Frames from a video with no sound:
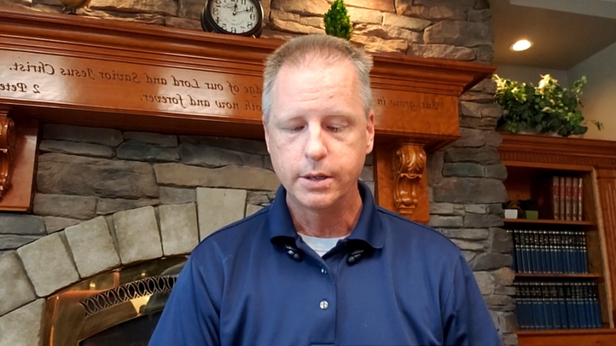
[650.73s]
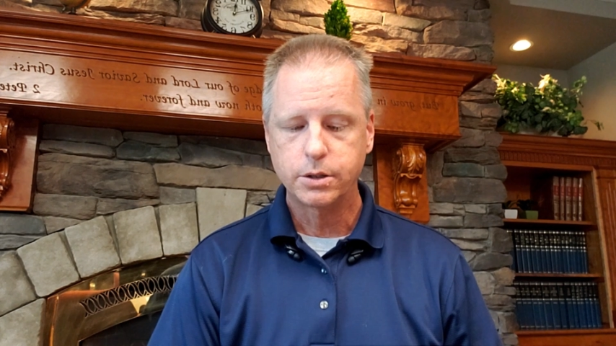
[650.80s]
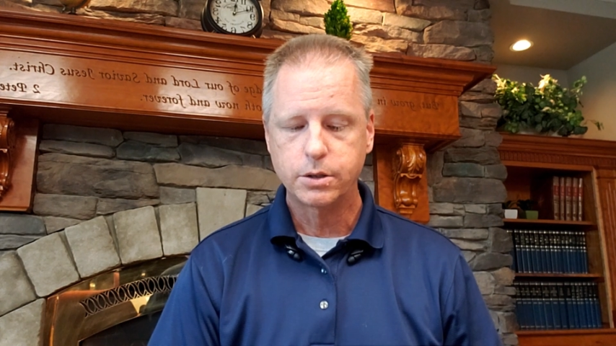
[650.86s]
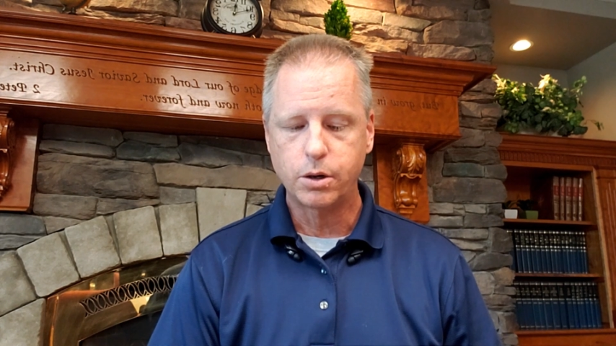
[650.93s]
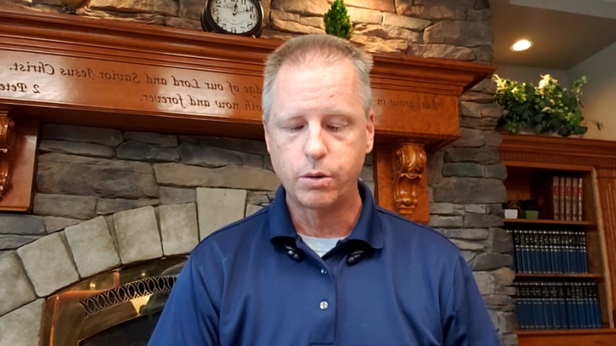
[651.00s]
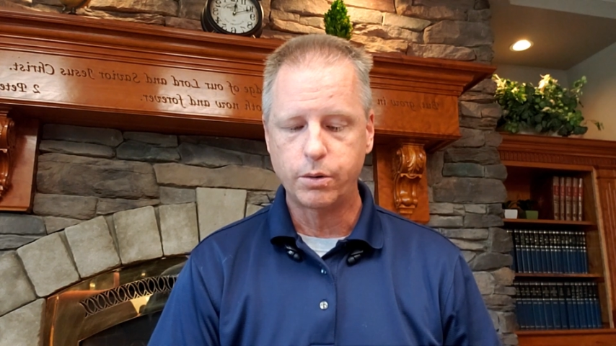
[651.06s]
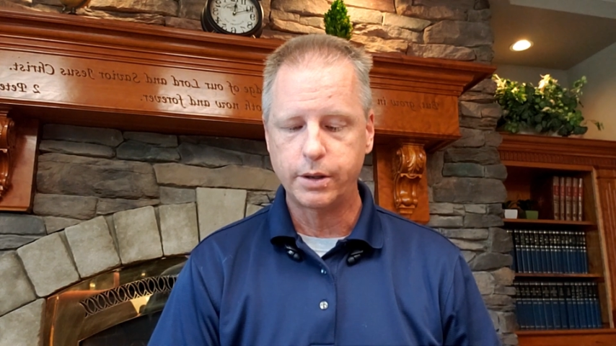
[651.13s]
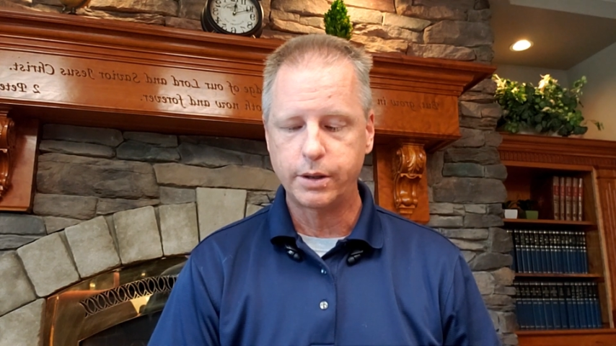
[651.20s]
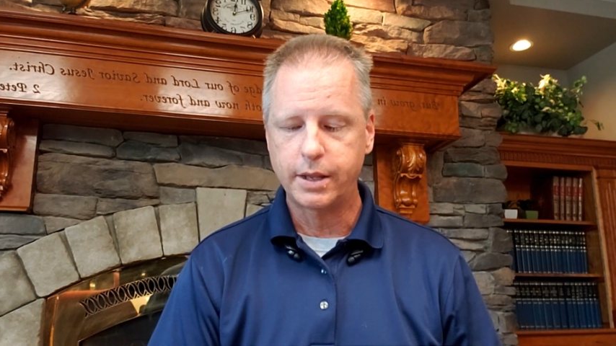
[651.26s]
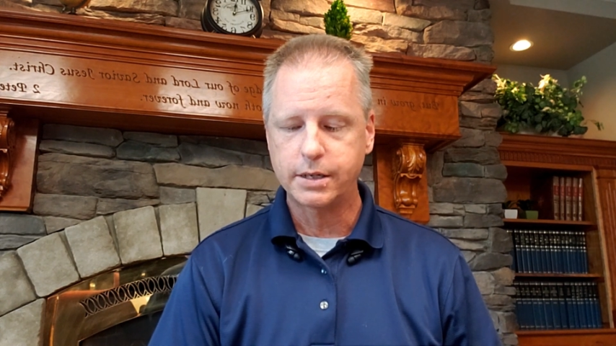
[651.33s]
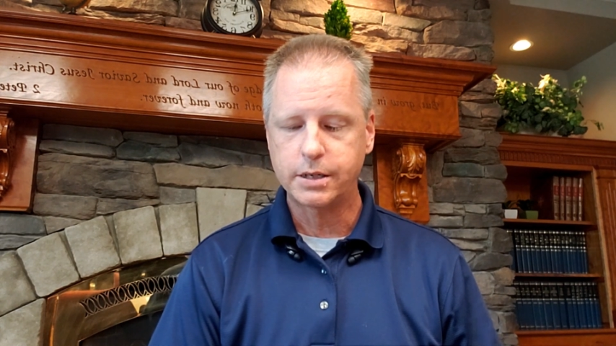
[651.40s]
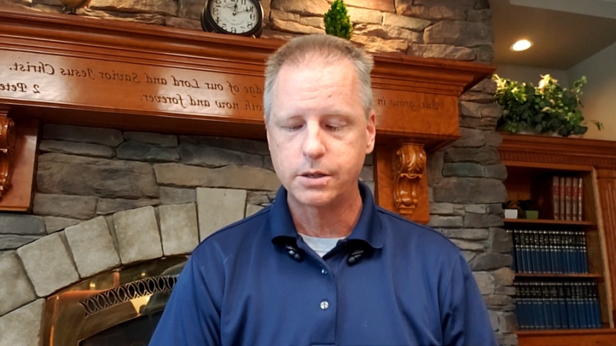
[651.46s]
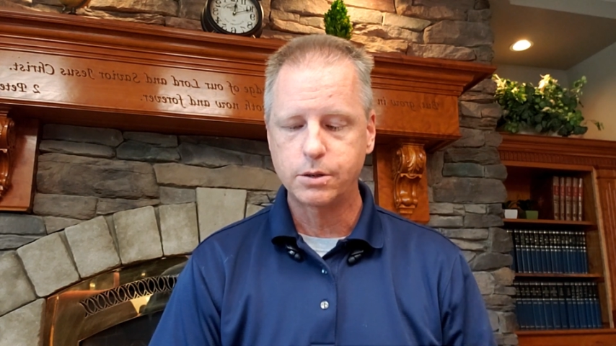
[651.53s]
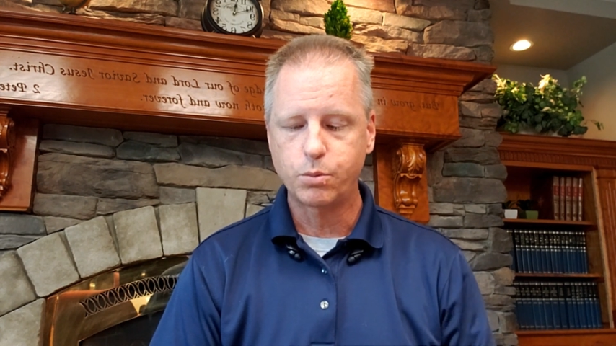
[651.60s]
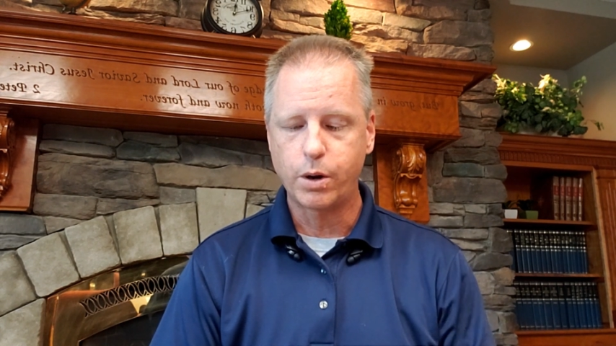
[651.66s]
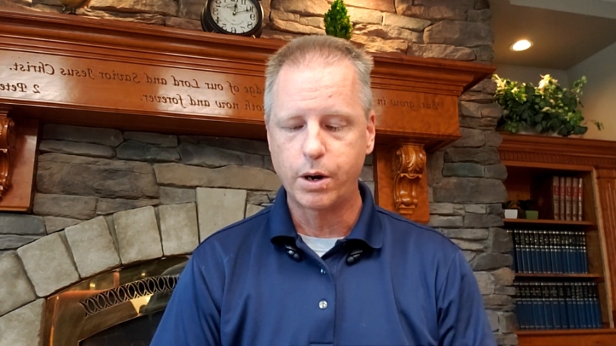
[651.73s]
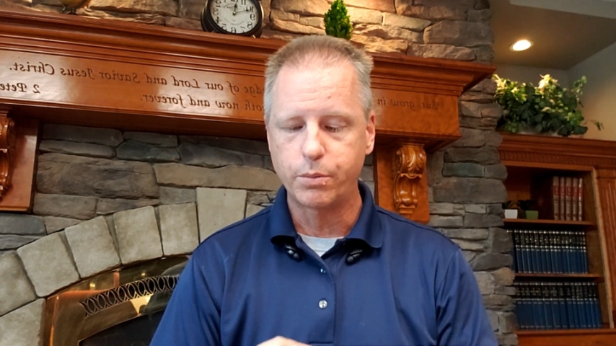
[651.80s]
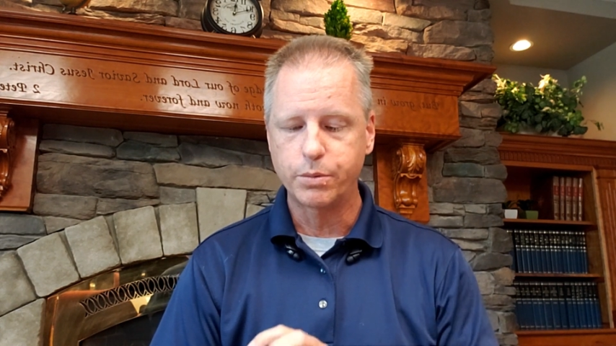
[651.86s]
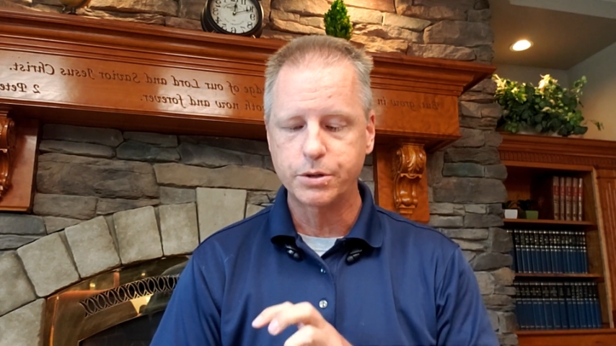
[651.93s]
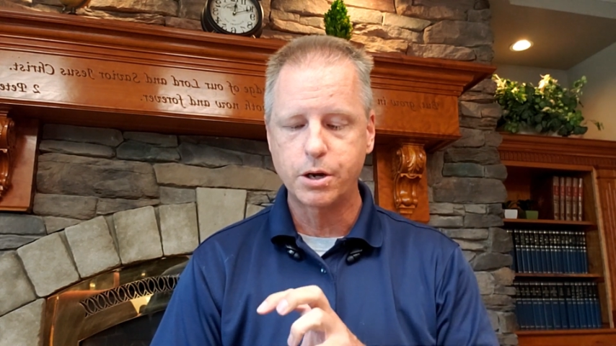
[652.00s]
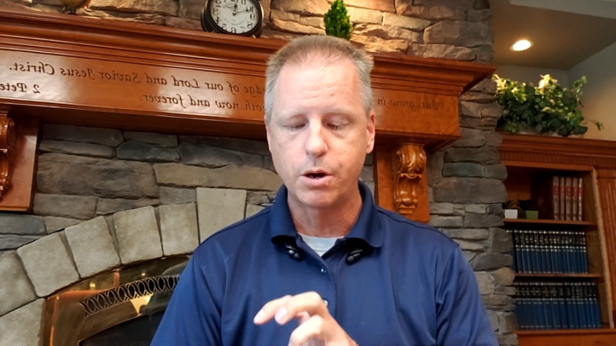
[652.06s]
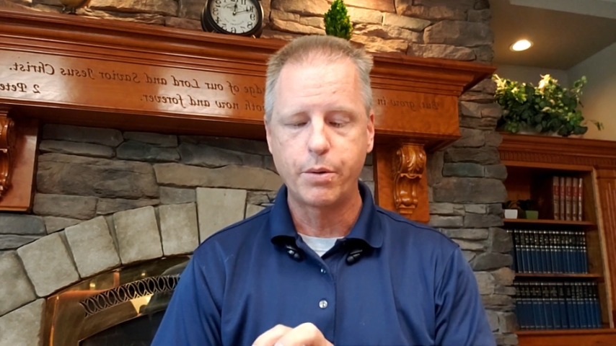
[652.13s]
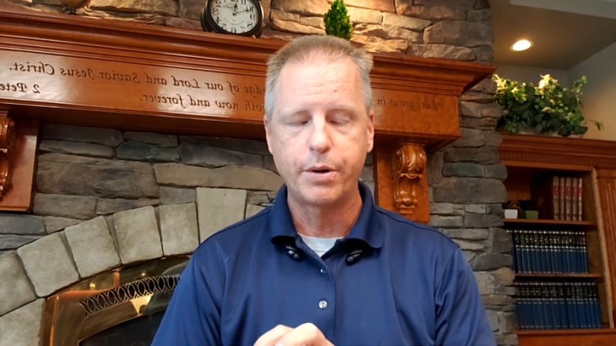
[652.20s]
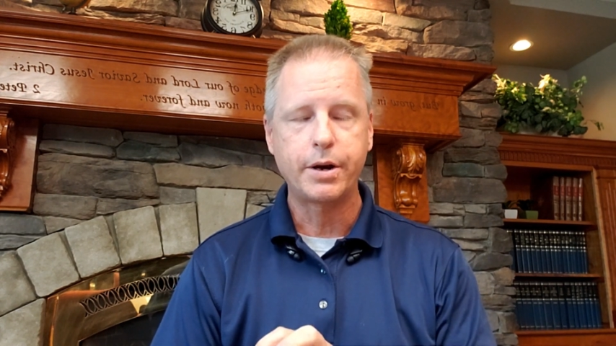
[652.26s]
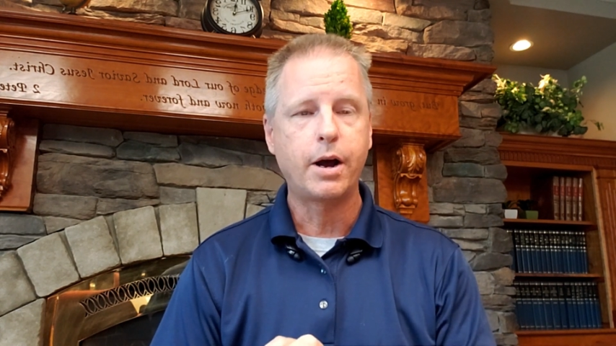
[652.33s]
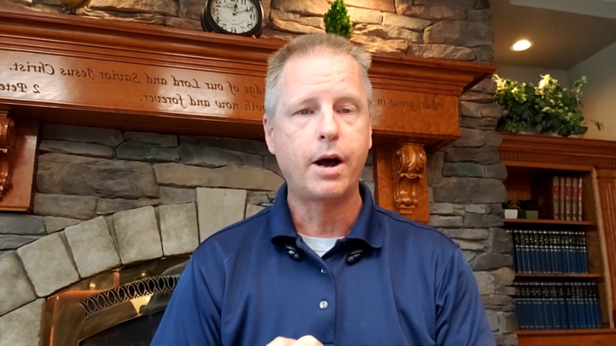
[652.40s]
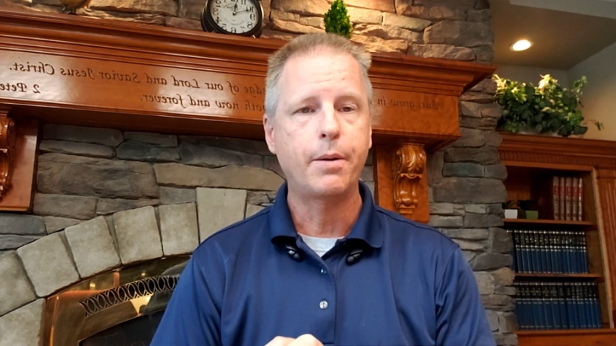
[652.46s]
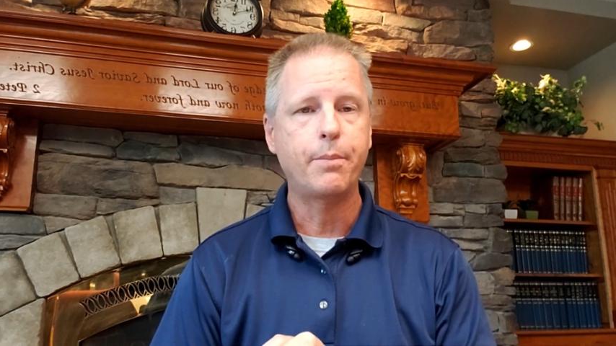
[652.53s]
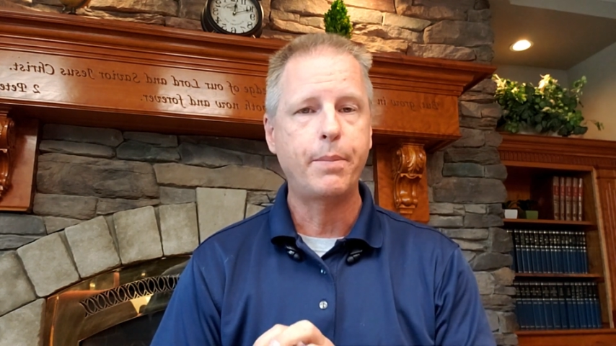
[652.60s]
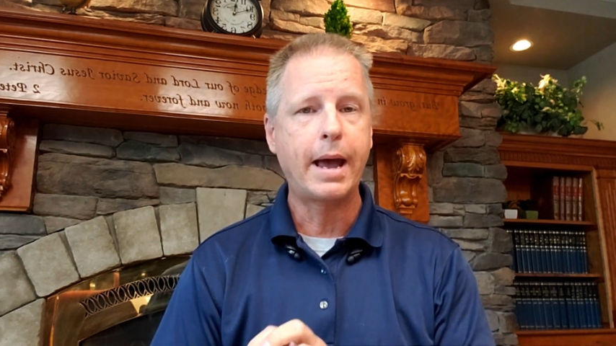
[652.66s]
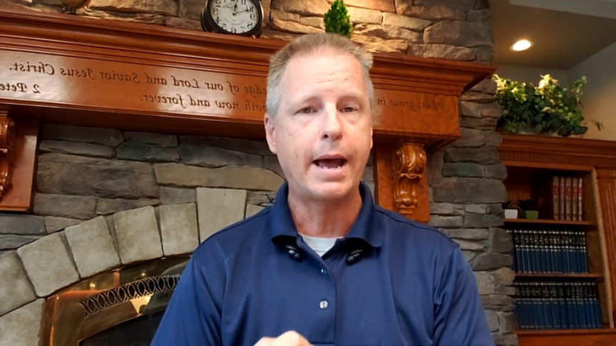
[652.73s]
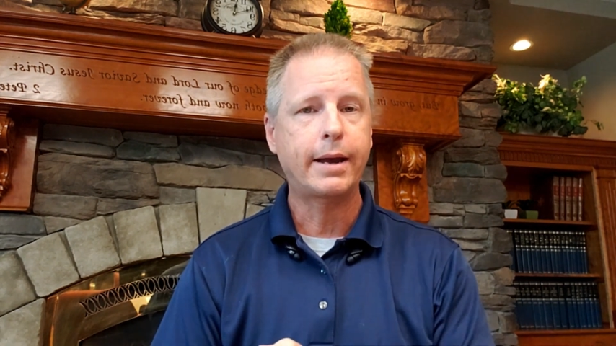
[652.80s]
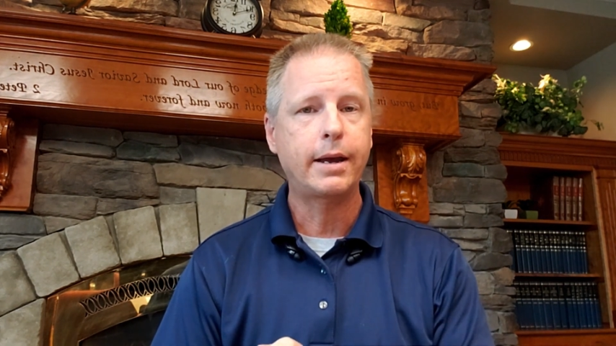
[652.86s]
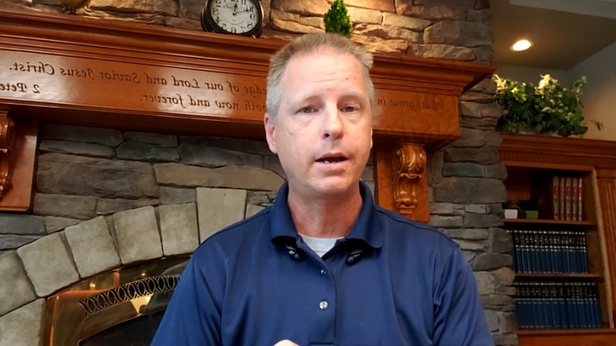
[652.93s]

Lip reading: So this is what was going on back